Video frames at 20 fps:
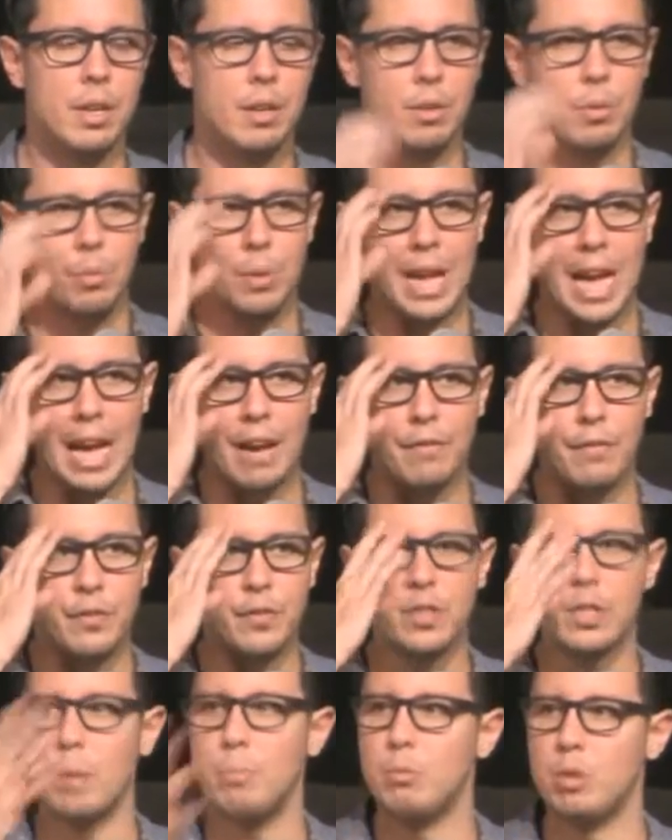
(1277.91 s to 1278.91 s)
We have
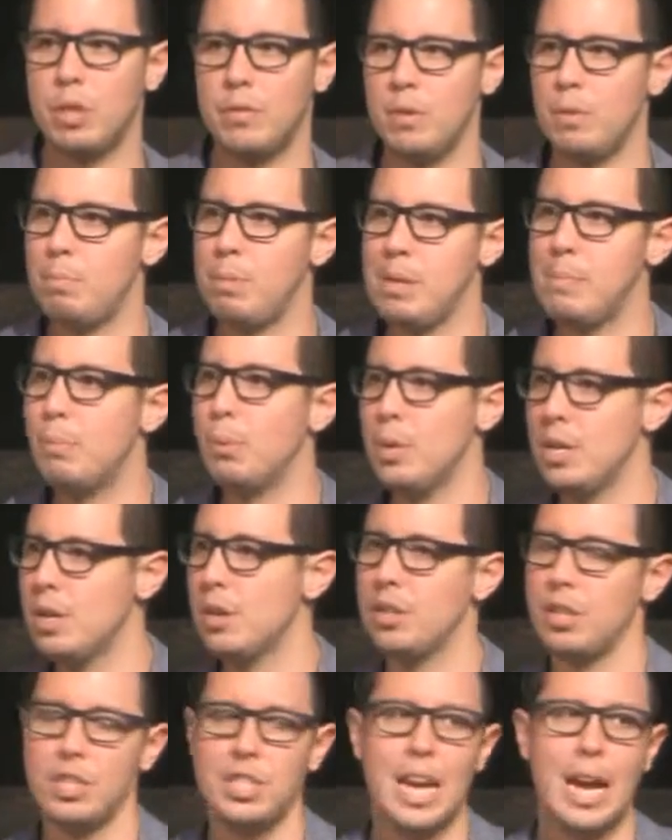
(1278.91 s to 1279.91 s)
some driven people here
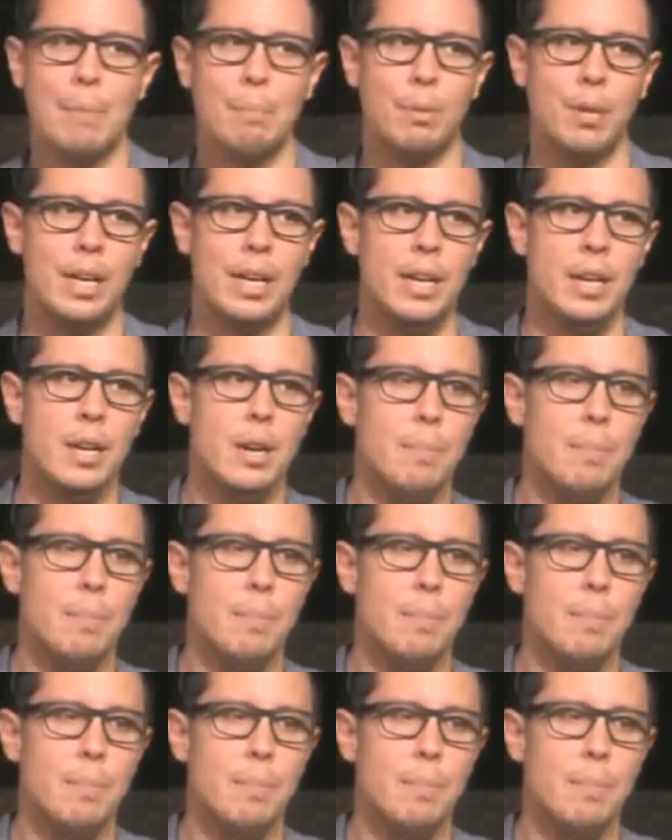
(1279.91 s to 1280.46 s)
at the chapel.